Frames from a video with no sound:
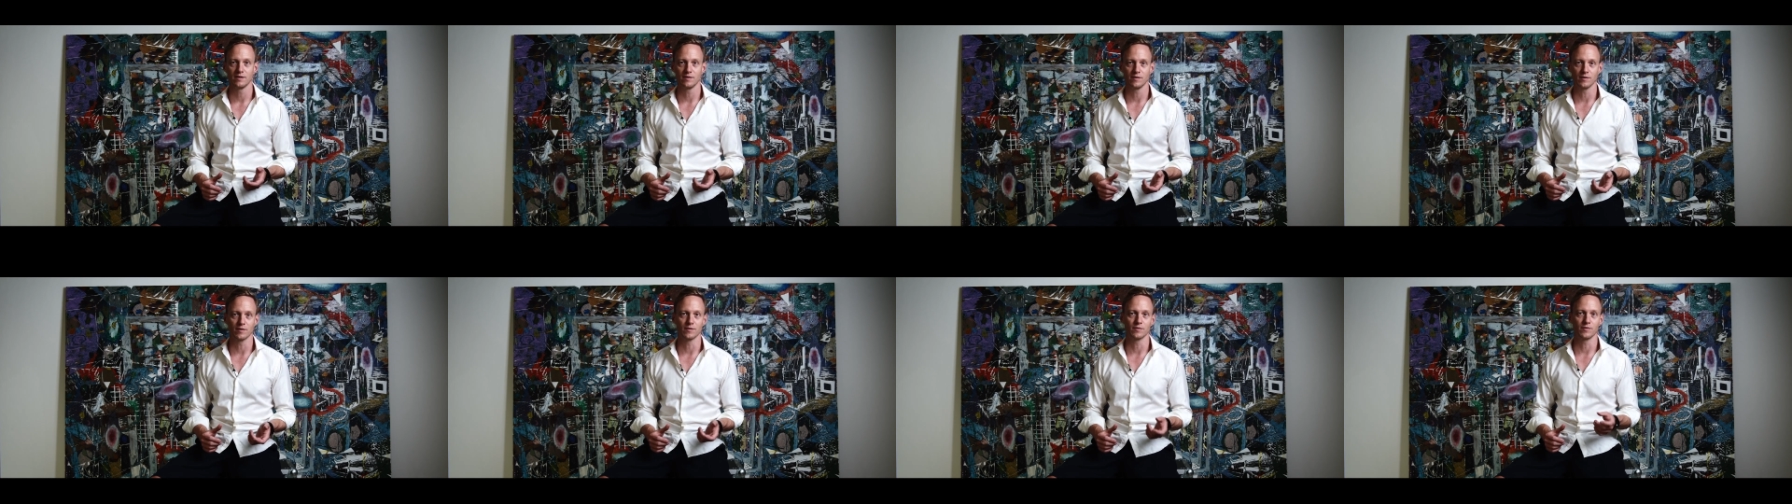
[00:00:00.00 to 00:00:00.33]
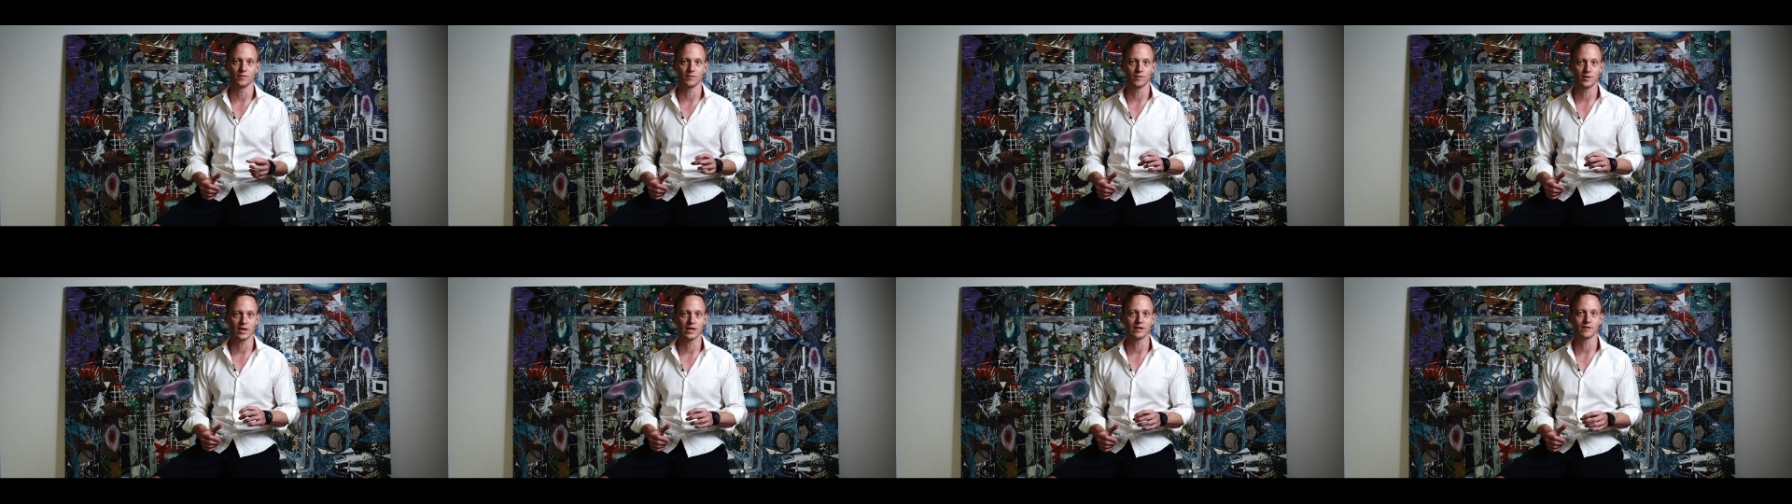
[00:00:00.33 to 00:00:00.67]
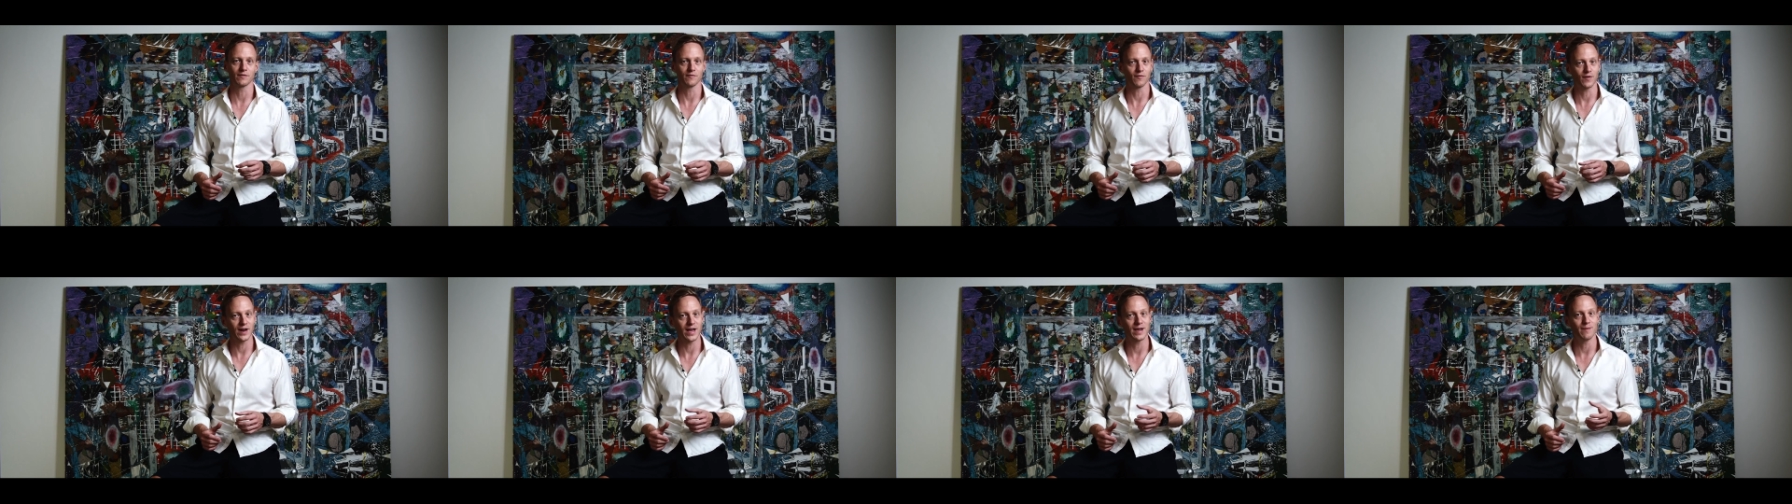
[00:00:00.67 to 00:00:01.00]
you know you
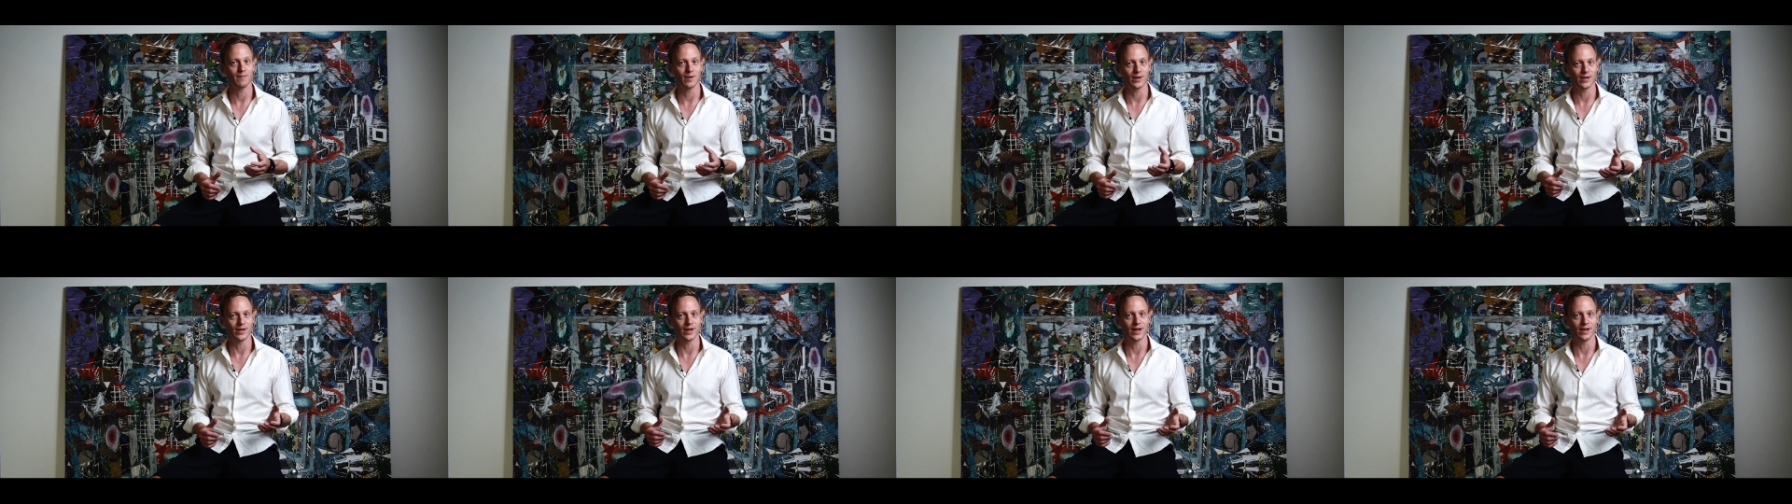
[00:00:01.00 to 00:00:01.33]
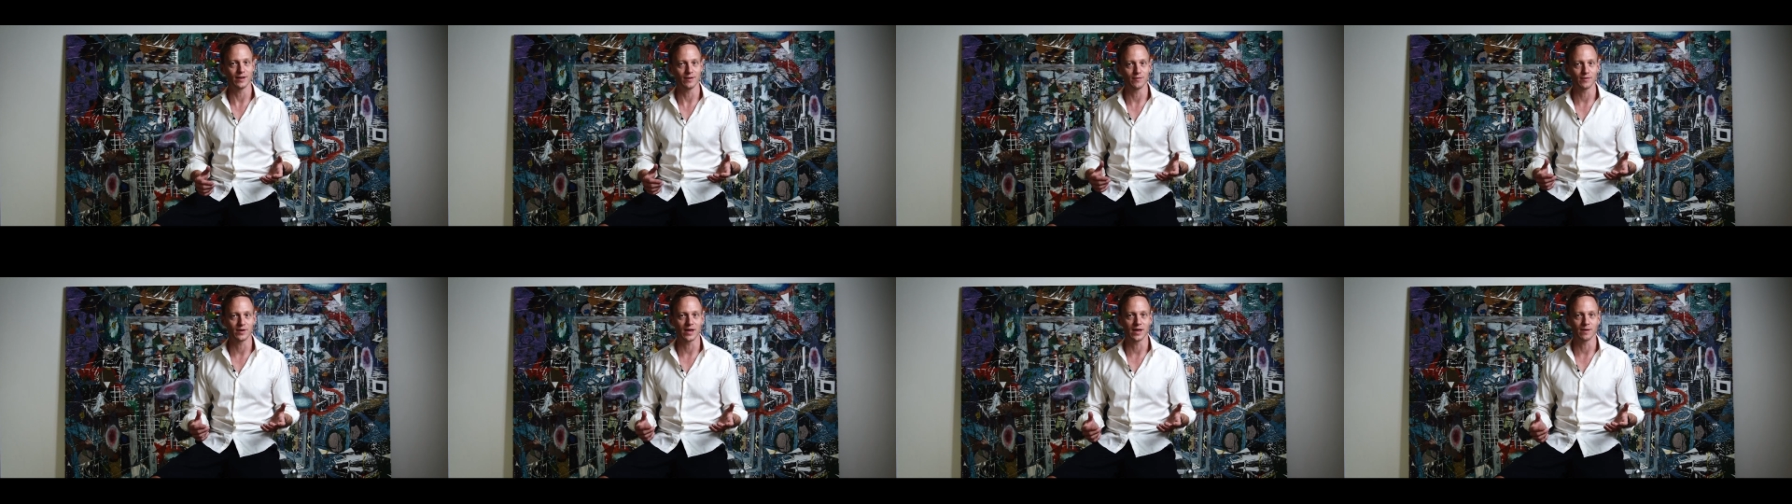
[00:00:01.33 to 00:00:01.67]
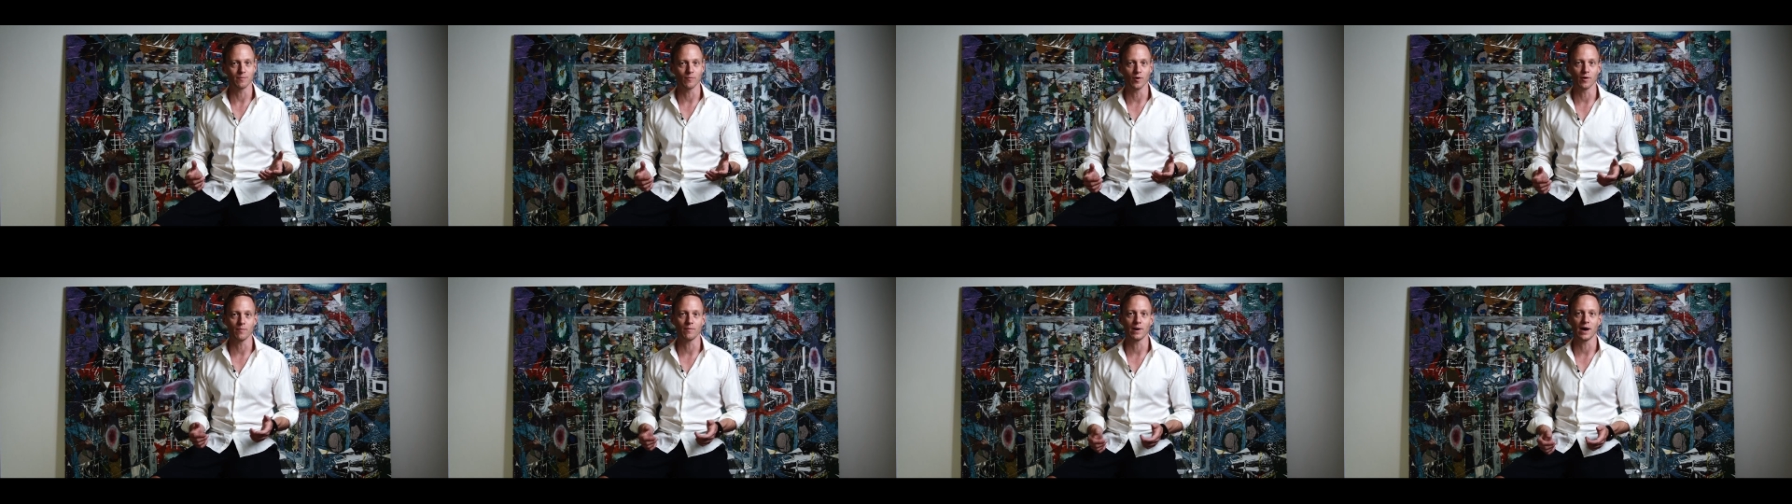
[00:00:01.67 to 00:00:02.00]
change the flame and, and you
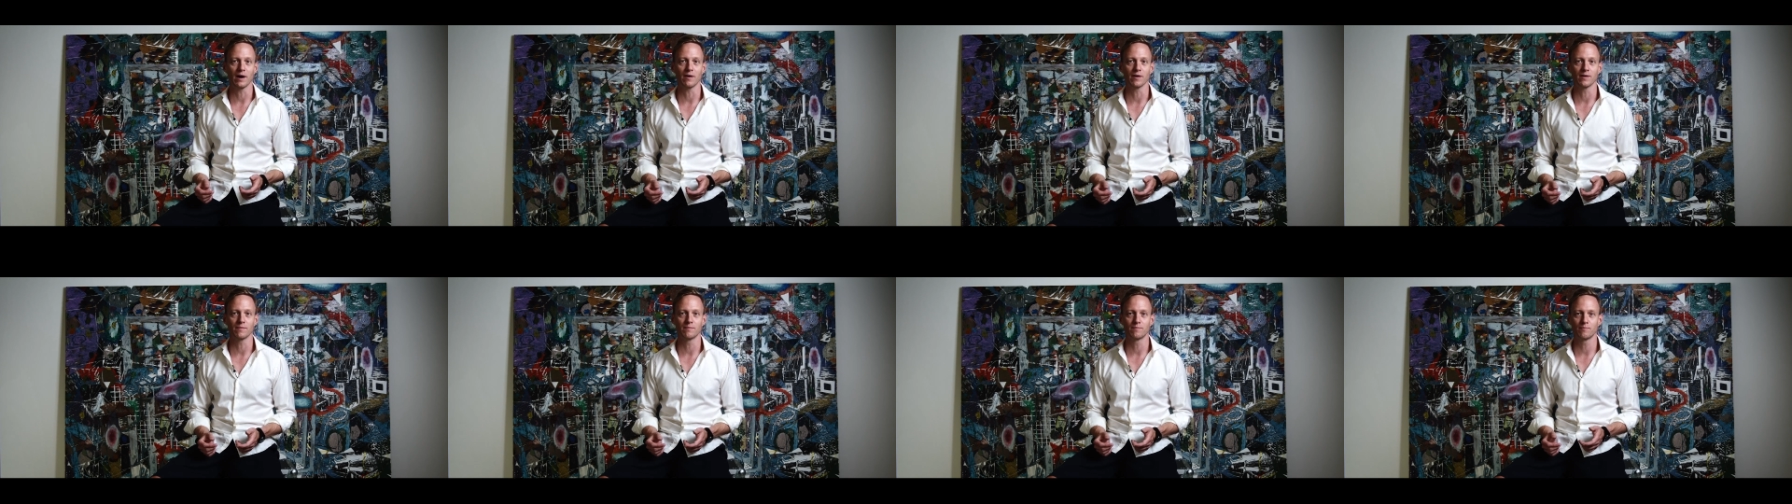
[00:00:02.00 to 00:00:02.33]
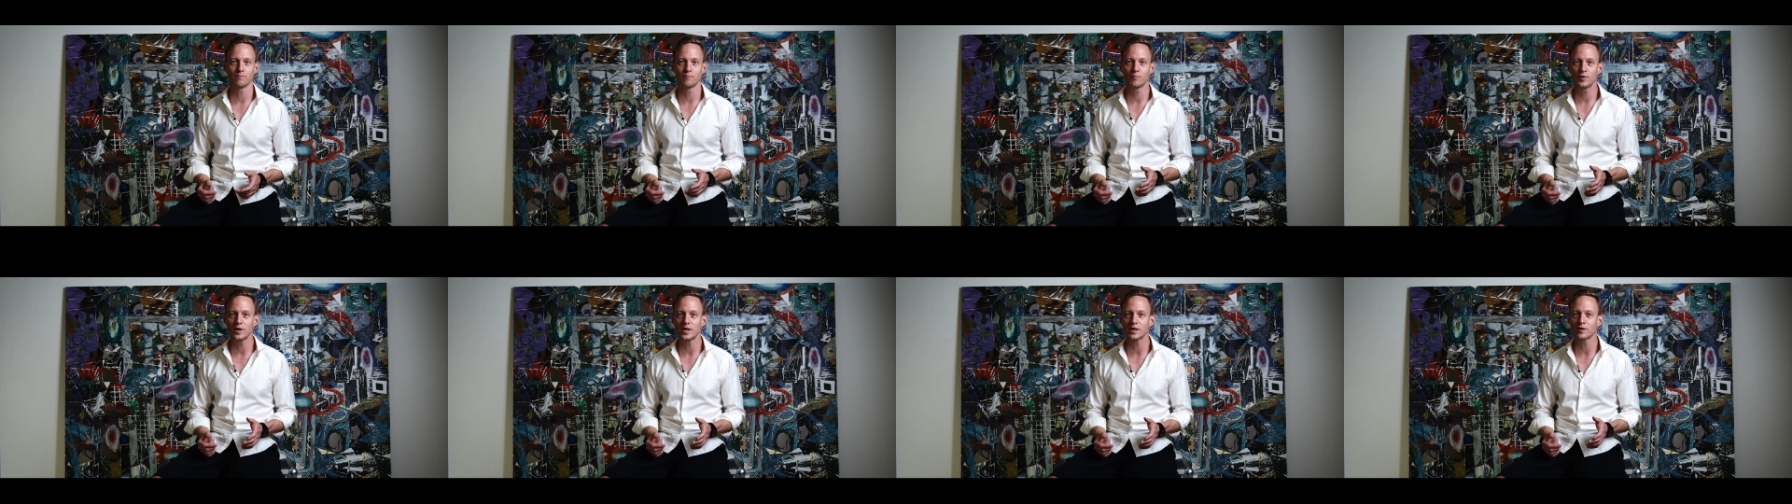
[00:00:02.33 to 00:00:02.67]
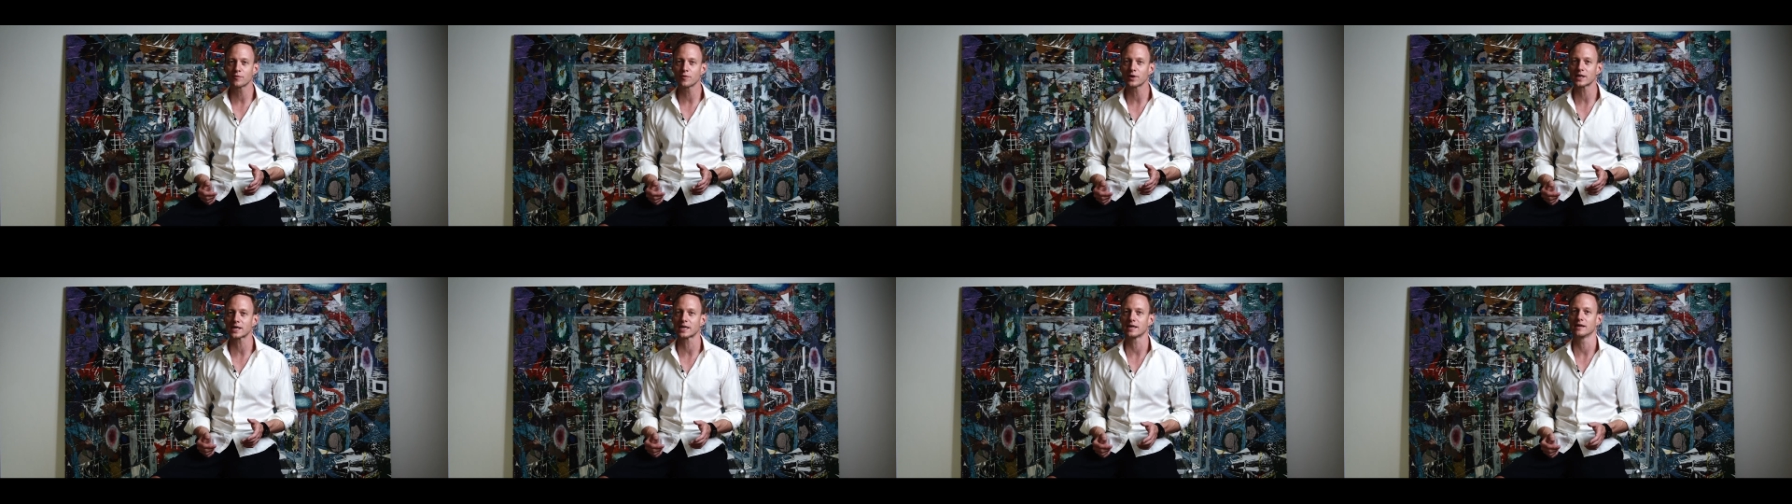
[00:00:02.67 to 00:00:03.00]
get more power pretty
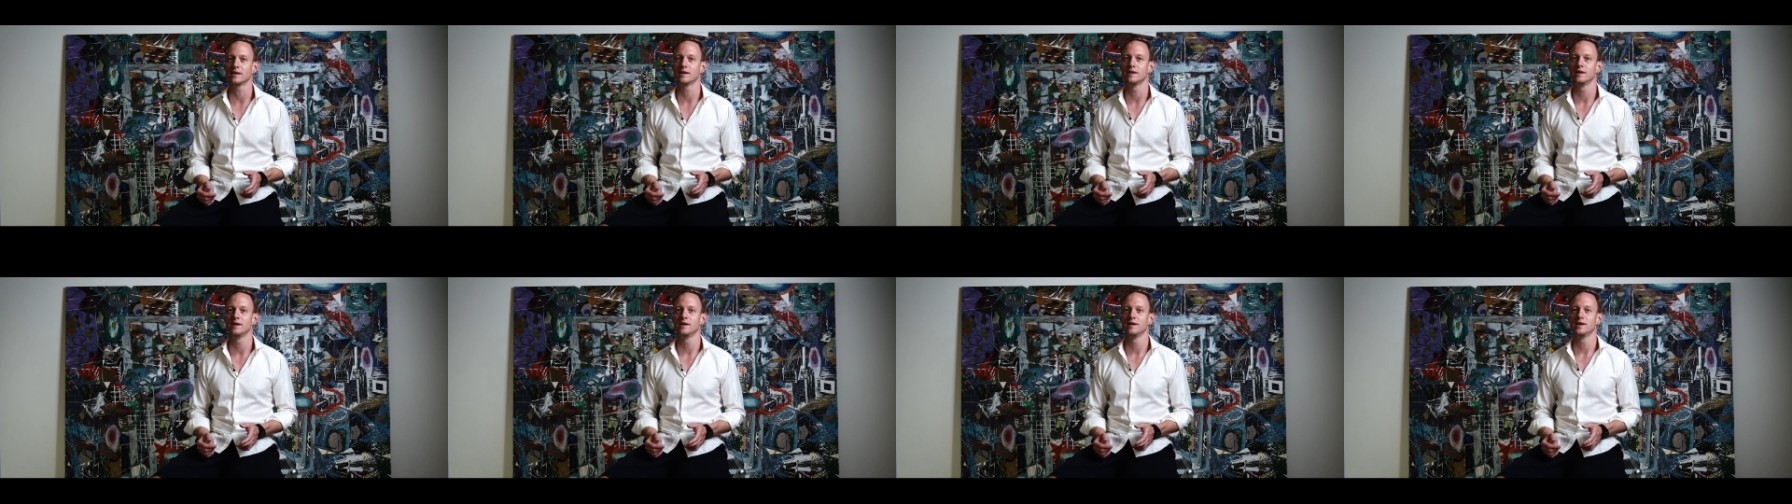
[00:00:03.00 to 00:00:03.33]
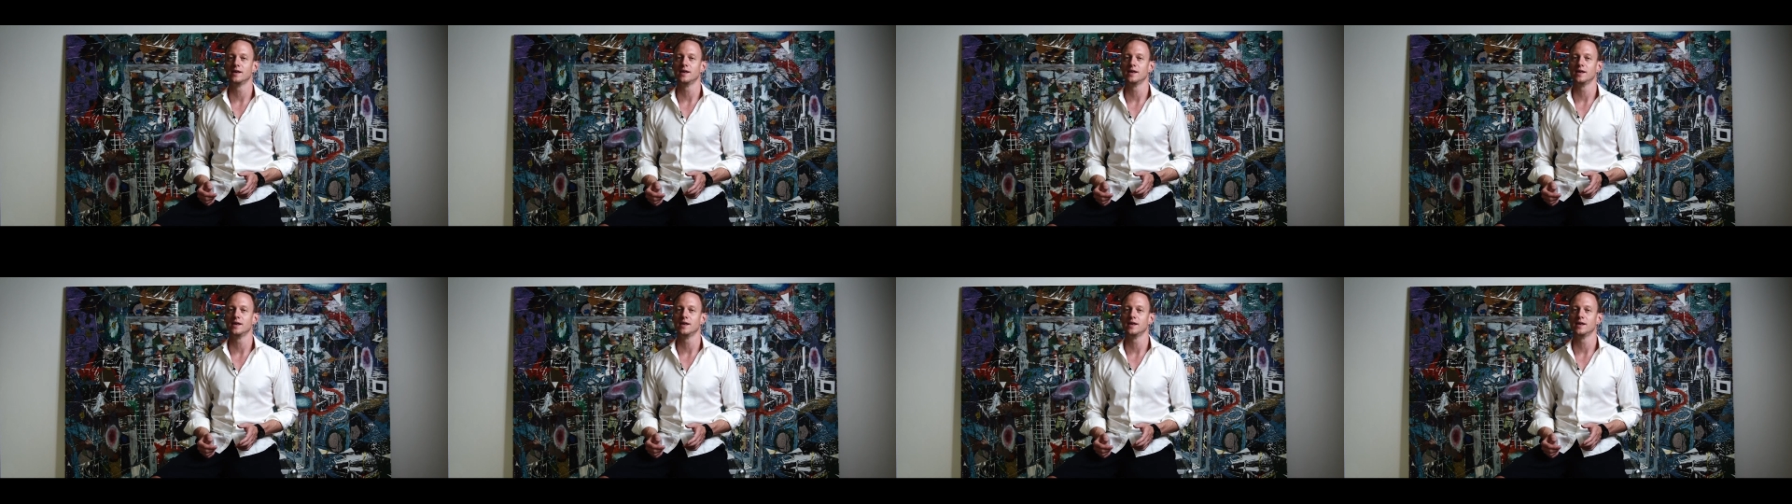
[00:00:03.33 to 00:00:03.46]
quickly.